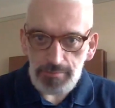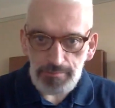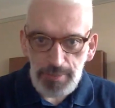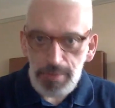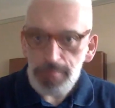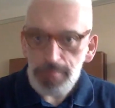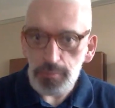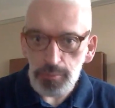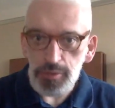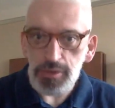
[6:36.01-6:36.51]

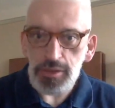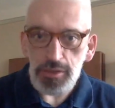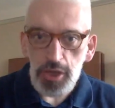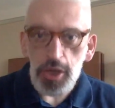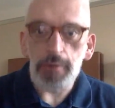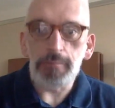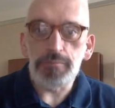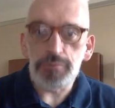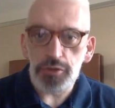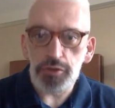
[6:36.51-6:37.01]
People will
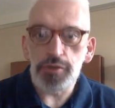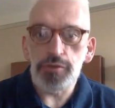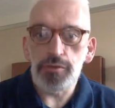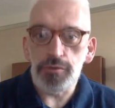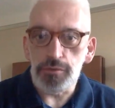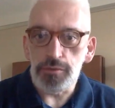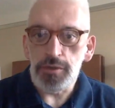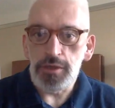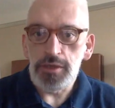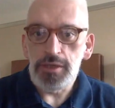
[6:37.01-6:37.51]
come to
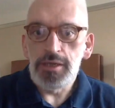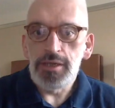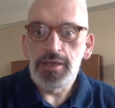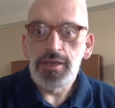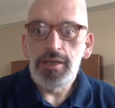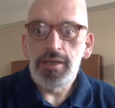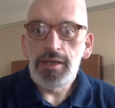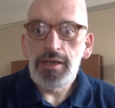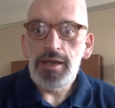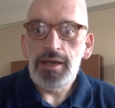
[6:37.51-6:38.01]
you
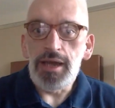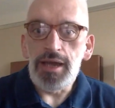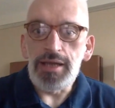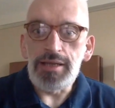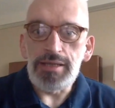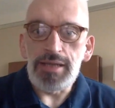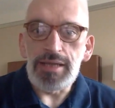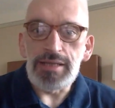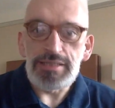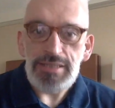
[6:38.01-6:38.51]

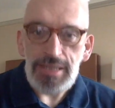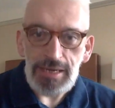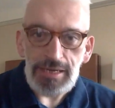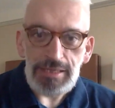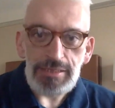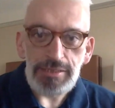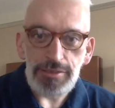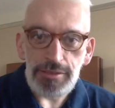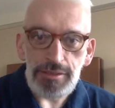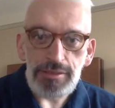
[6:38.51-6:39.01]

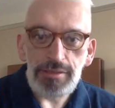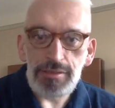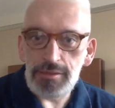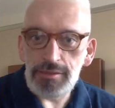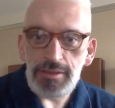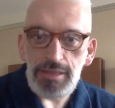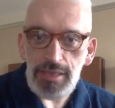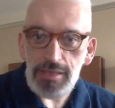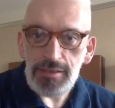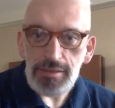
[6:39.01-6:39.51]
and
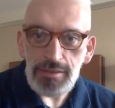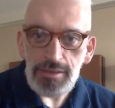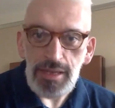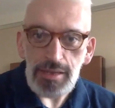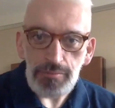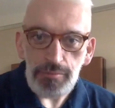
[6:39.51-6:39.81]
tell you